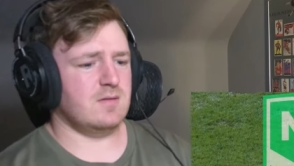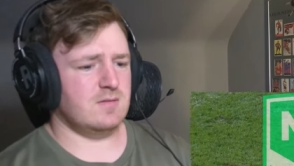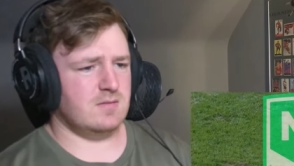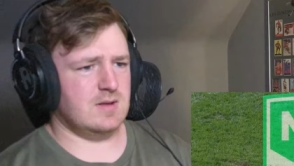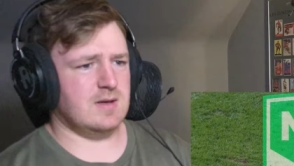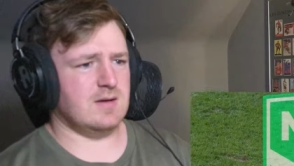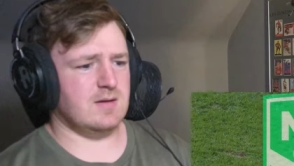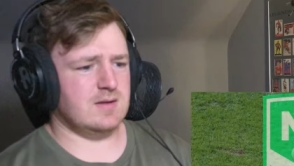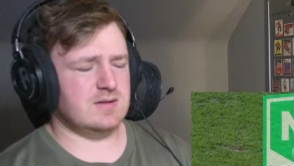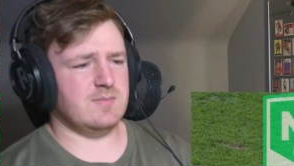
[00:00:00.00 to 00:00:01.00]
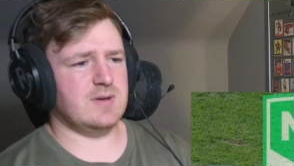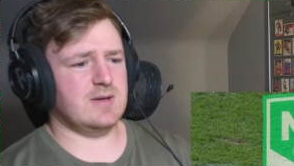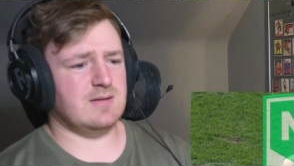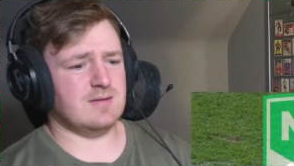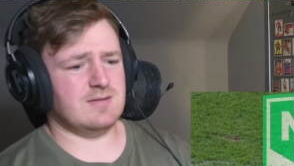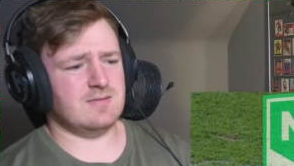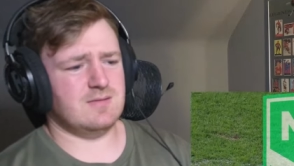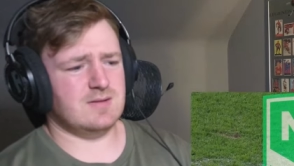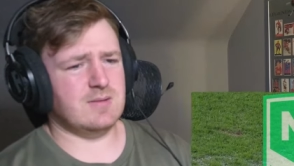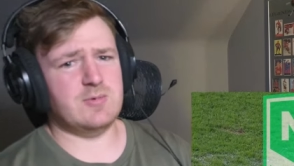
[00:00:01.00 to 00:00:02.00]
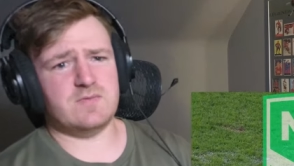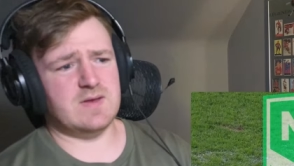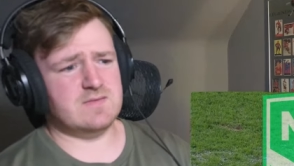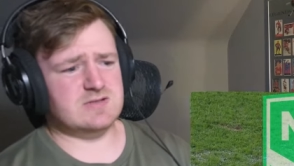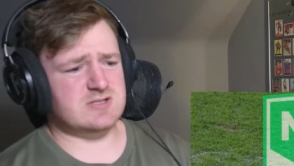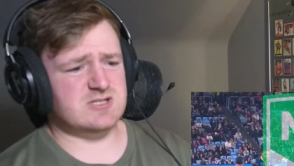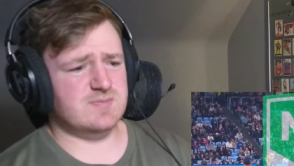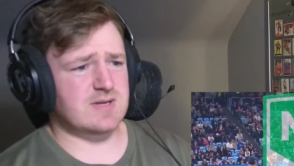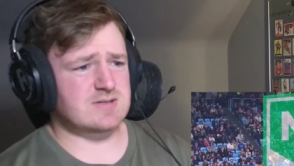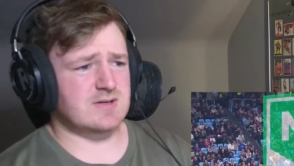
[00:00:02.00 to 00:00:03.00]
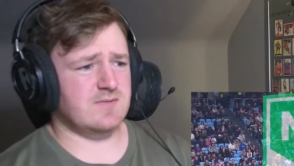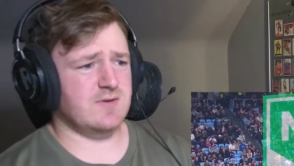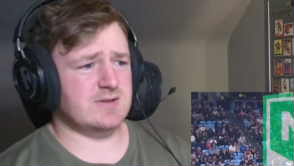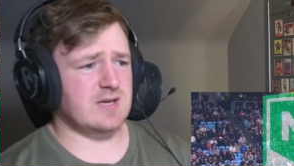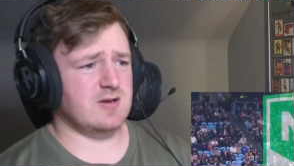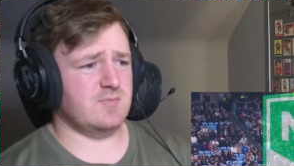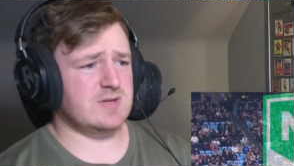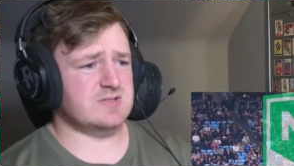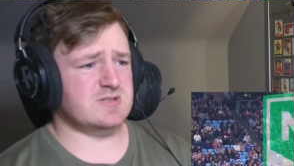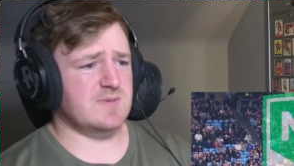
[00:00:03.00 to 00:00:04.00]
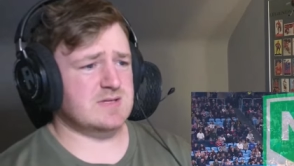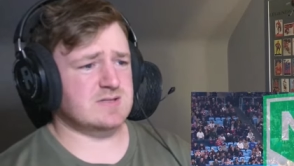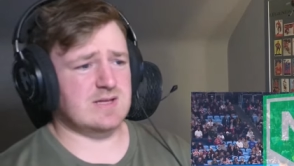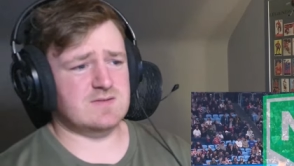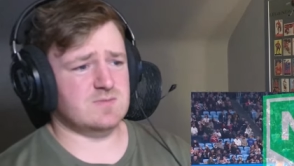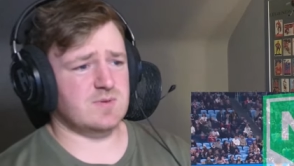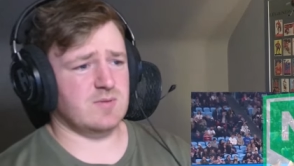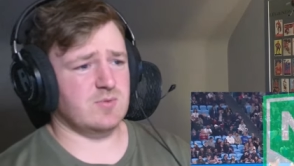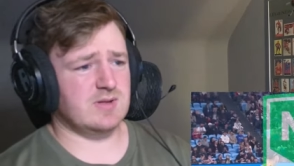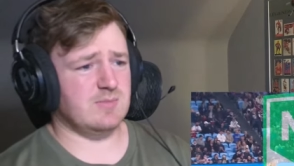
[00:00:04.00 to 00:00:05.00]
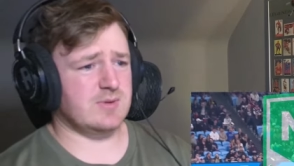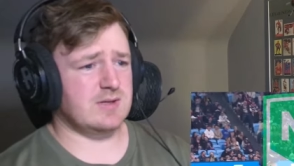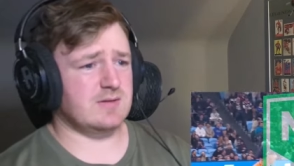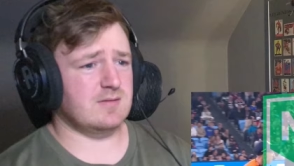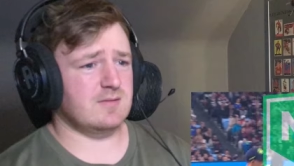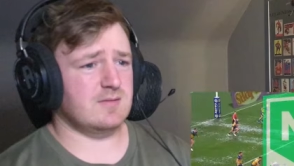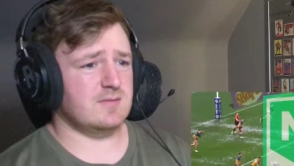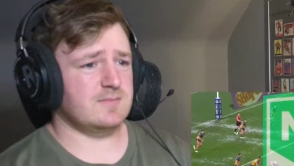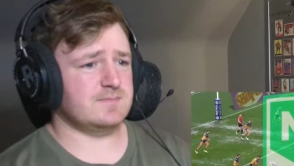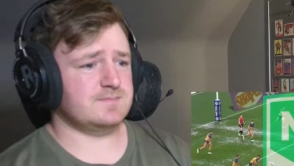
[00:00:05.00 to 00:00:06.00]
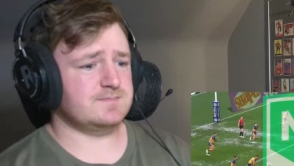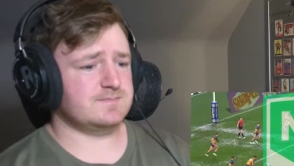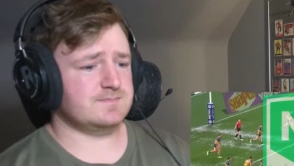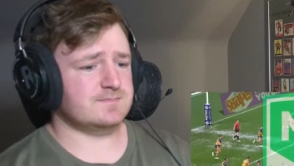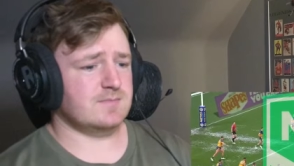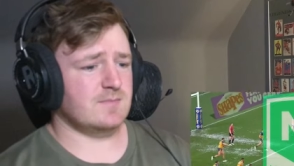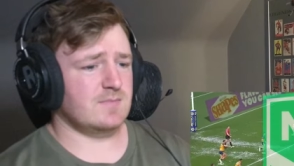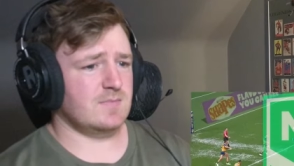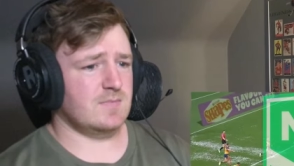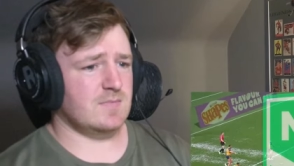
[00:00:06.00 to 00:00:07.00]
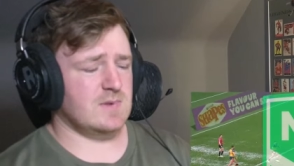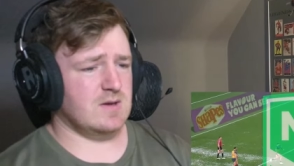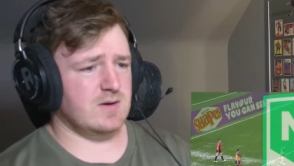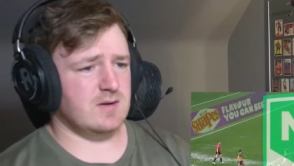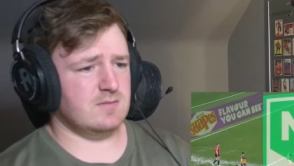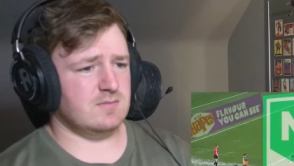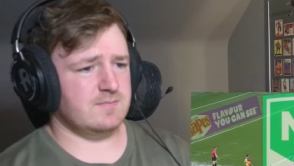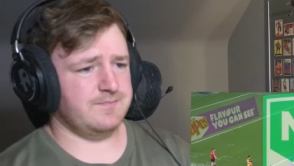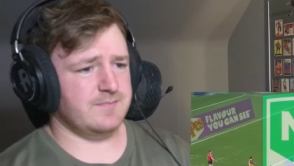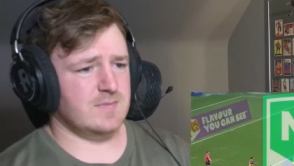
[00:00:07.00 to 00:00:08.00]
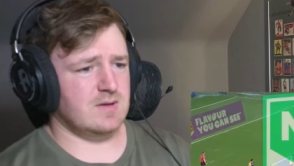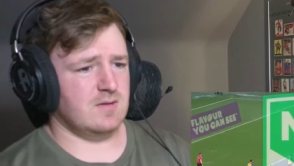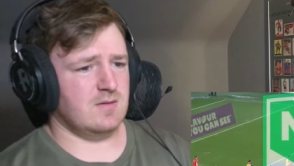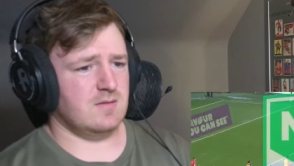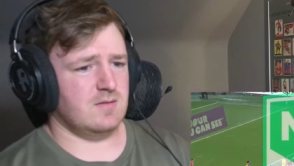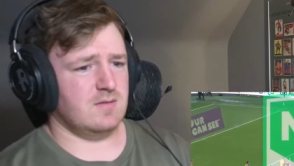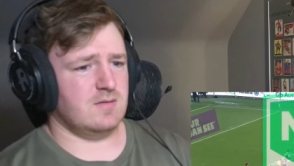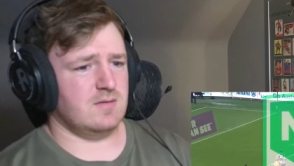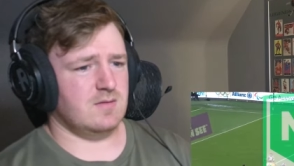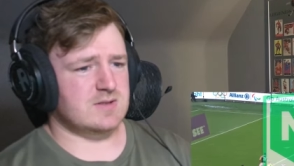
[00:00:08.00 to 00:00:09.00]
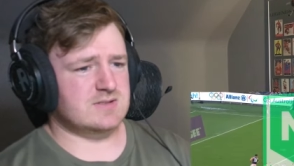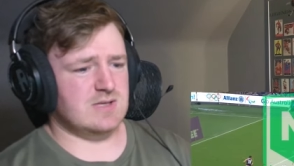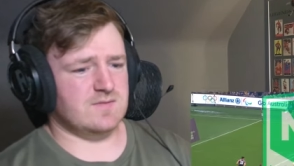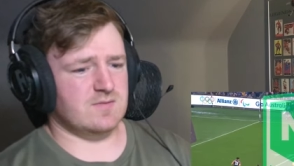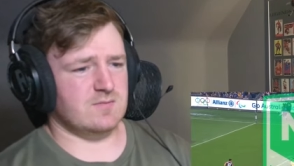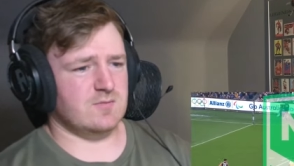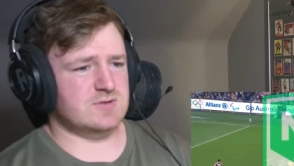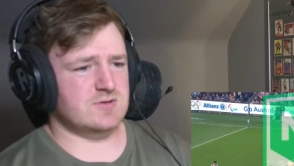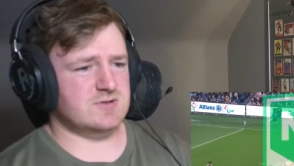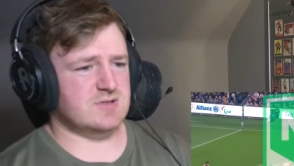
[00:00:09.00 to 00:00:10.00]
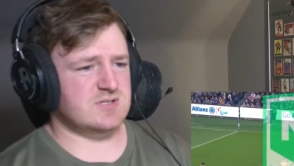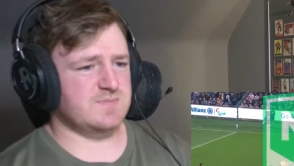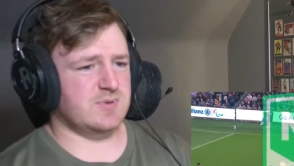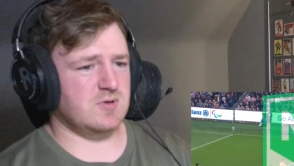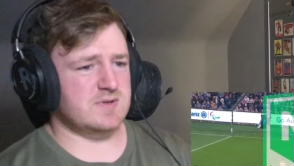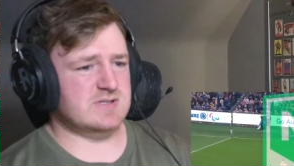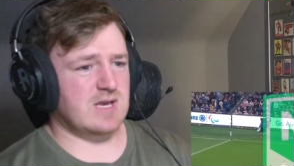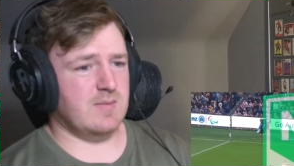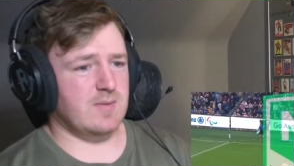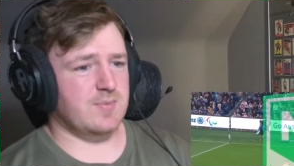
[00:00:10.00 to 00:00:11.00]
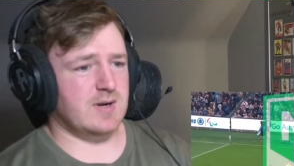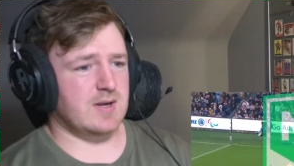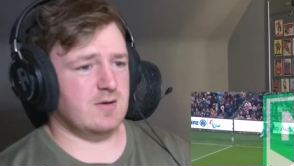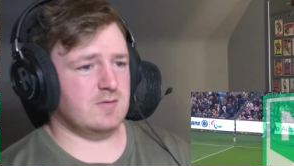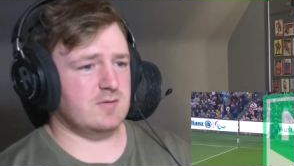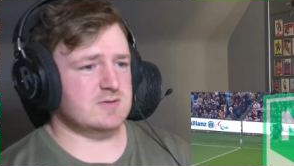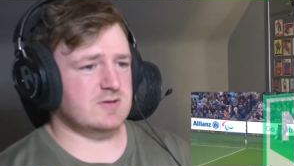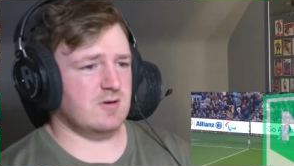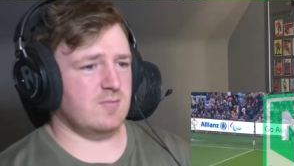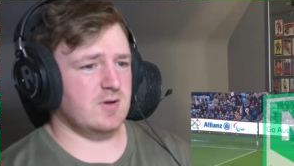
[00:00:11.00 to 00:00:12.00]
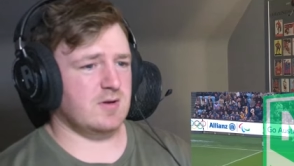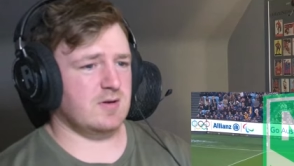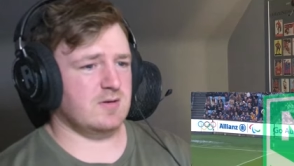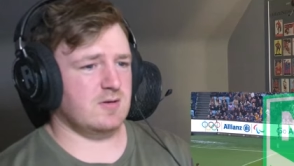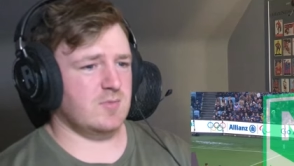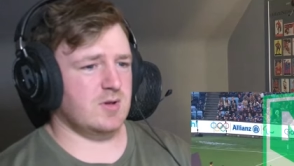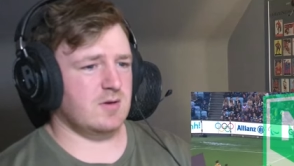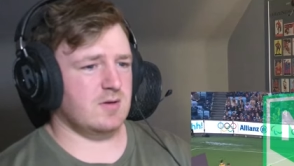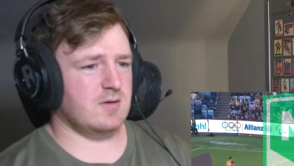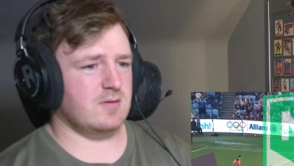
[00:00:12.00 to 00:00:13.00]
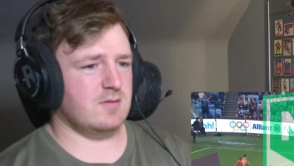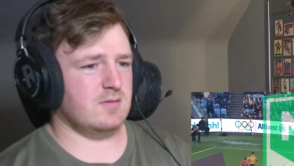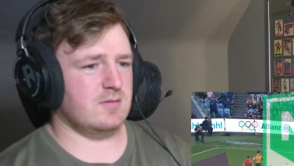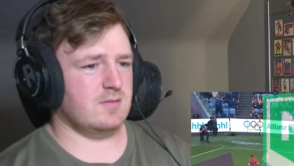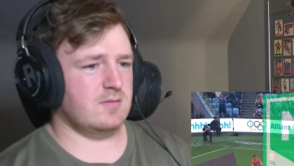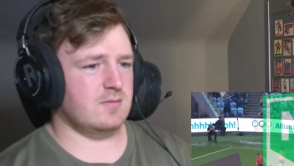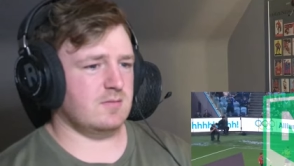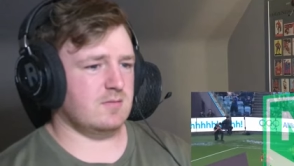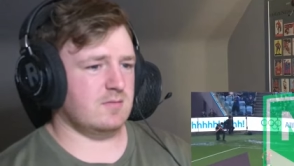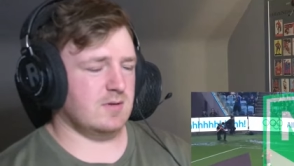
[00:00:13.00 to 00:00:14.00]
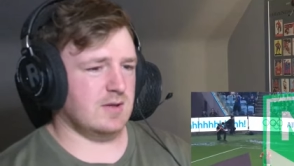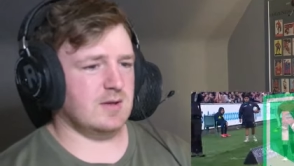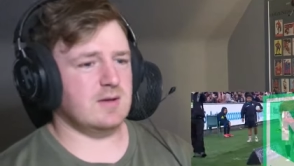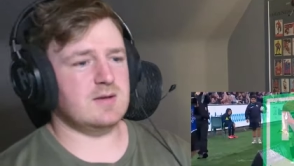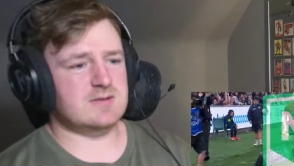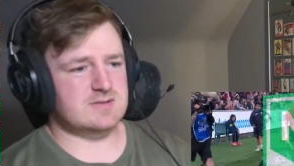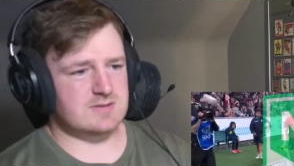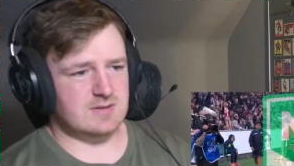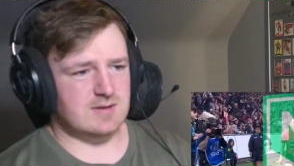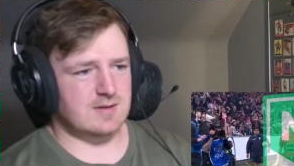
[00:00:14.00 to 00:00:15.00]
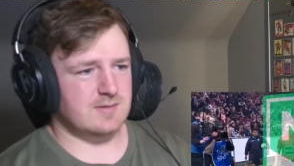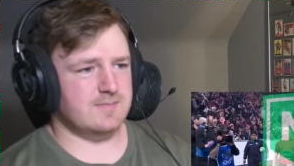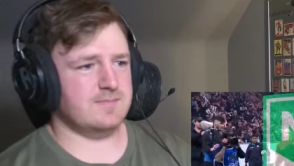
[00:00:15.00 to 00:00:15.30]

Yeah, in the bin. Let me know if that was a suspension. I feel like that could be a suspension. That was, like, really blatant. All right. Let's see if the Roosters can just blow this game up right now. There's Dom Young. Nice, yeah.